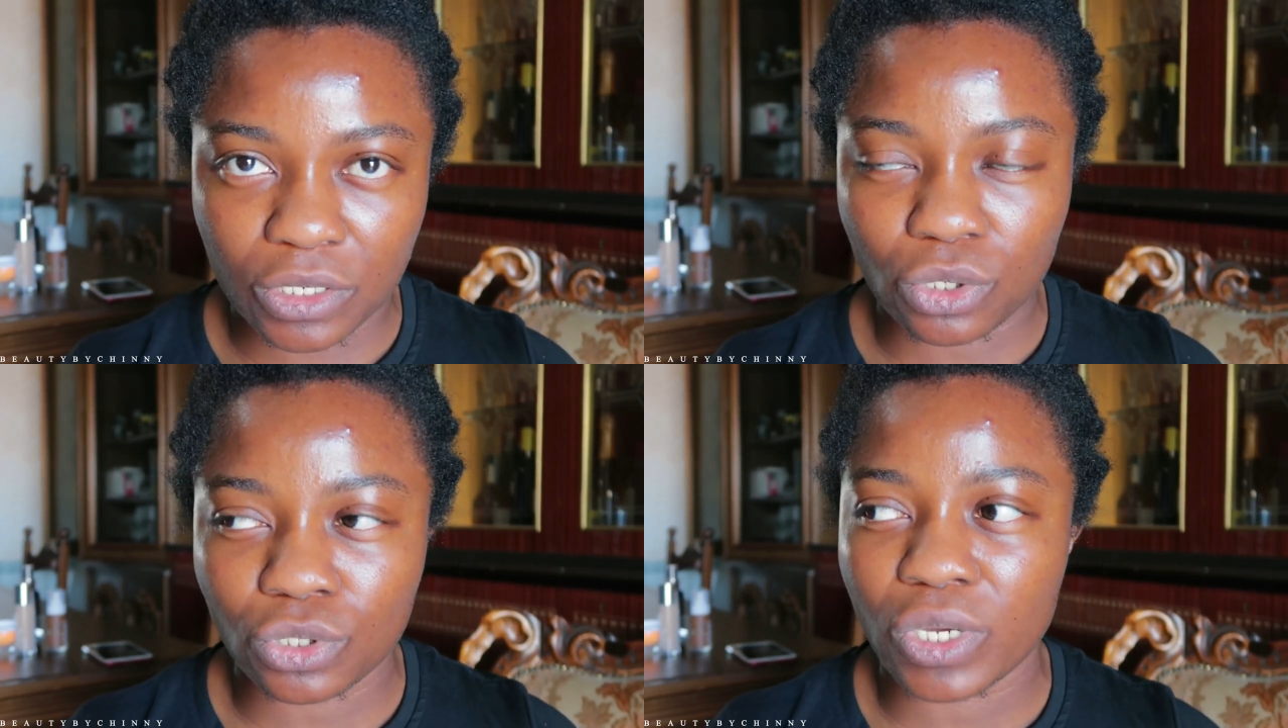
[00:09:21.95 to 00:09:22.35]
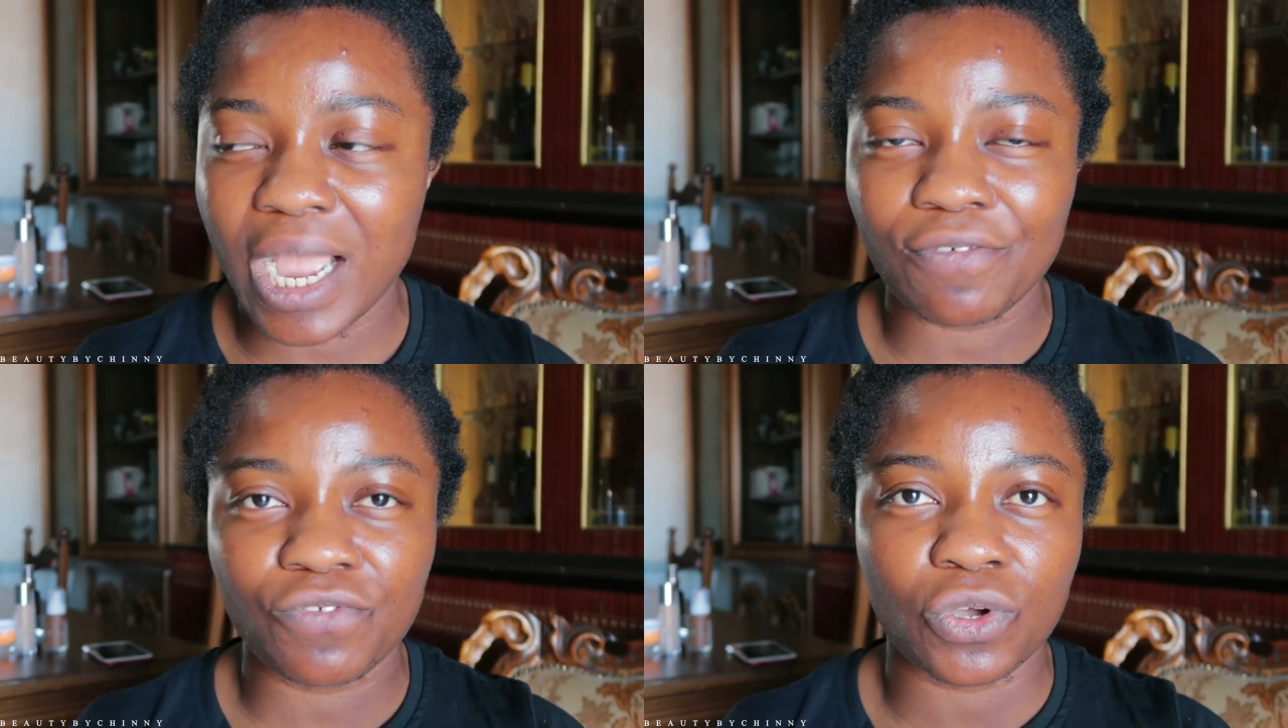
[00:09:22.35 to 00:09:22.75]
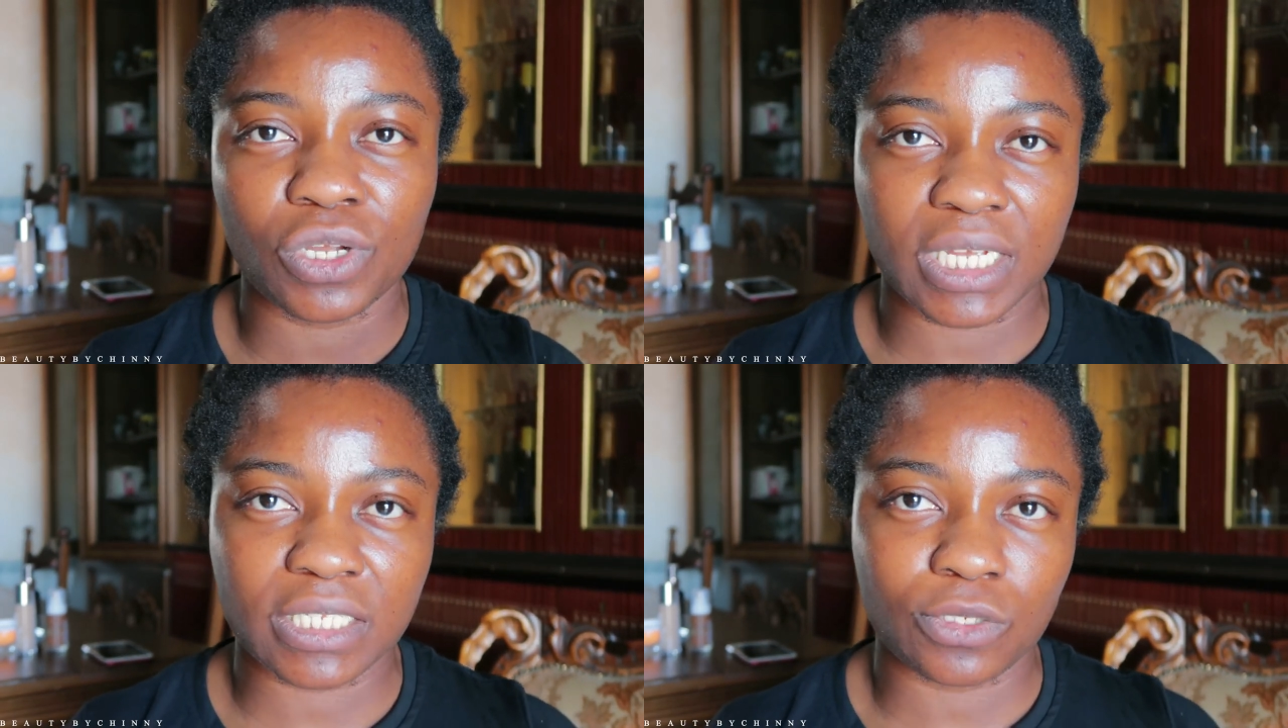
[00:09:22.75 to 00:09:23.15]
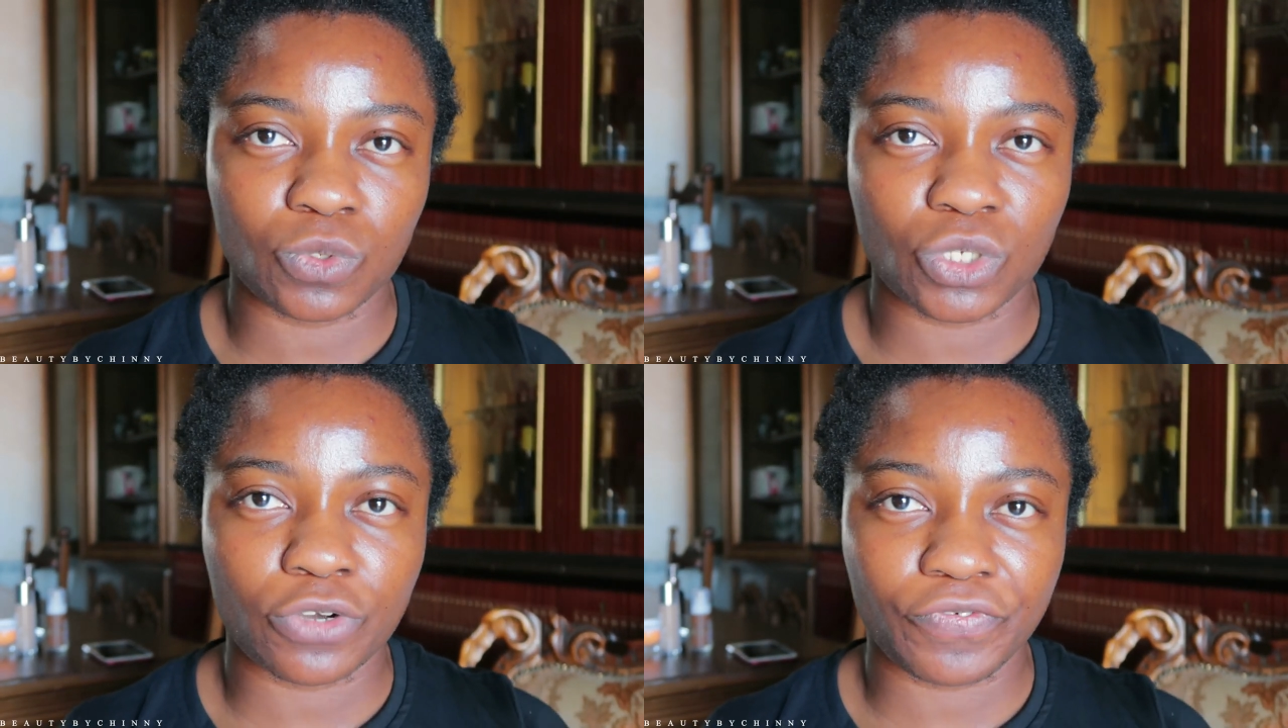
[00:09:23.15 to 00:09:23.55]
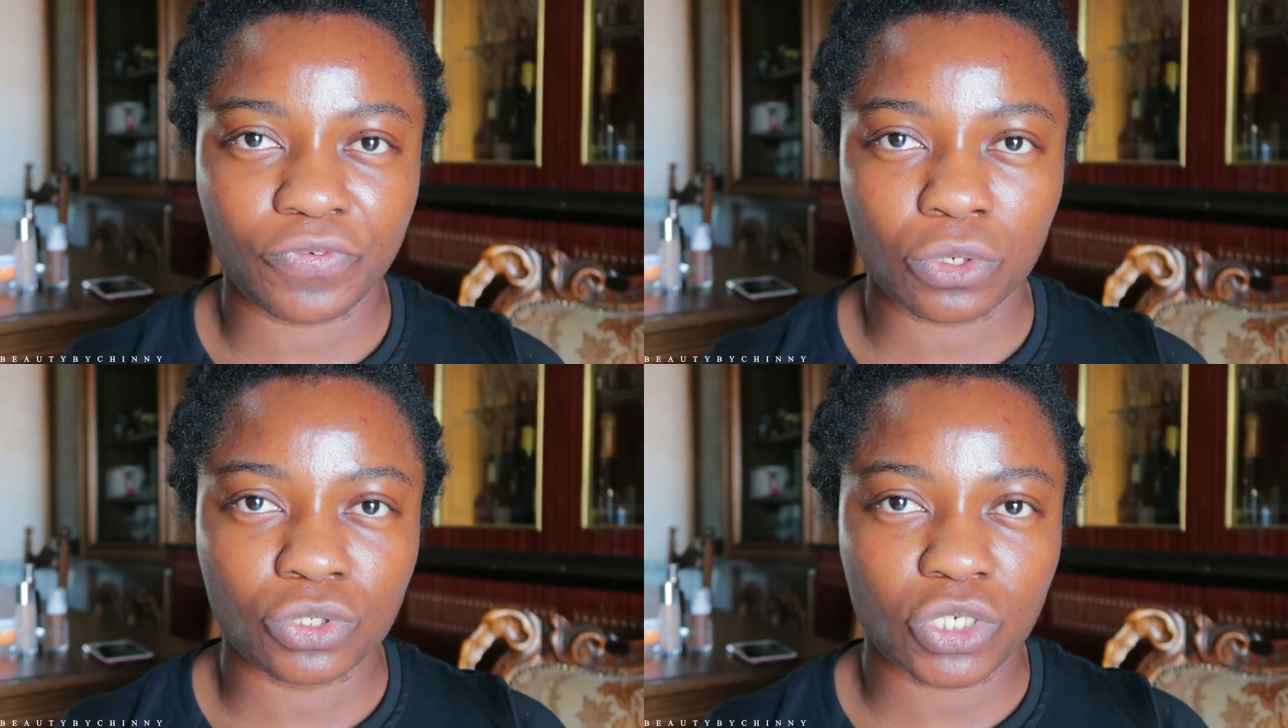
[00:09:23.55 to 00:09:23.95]
So you have to connect it with your
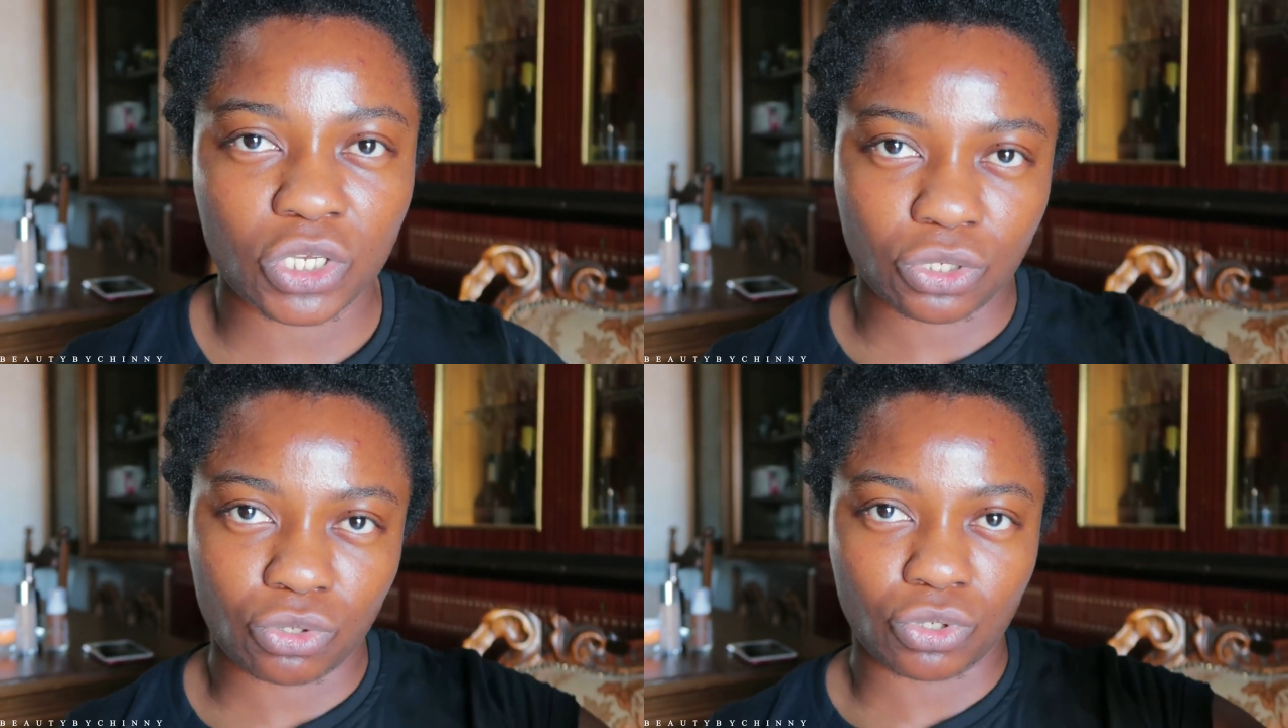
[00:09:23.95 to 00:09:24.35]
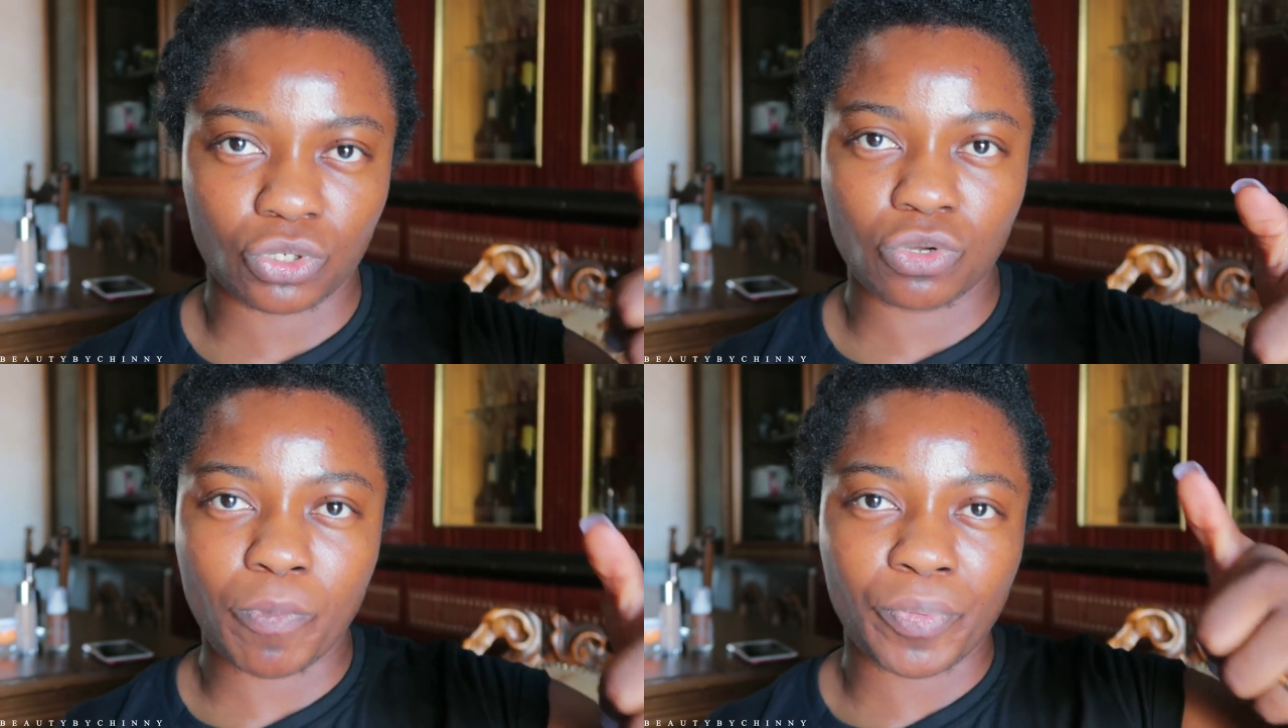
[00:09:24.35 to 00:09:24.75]
phone. Just, you know,